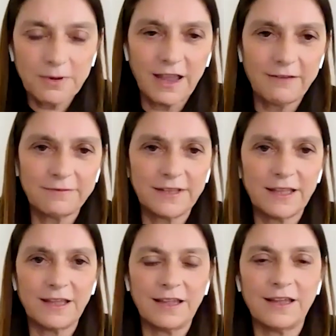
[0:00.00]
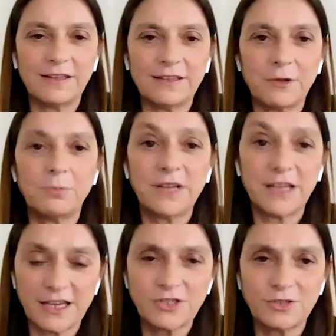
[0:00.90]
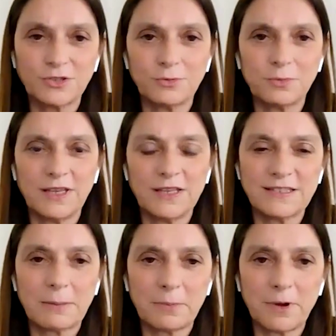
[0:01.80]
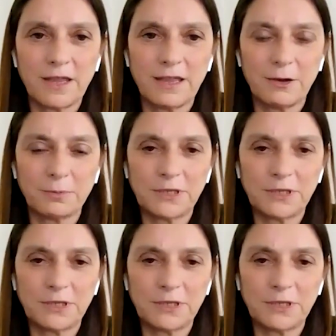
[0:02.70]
we have the obligation to be in some way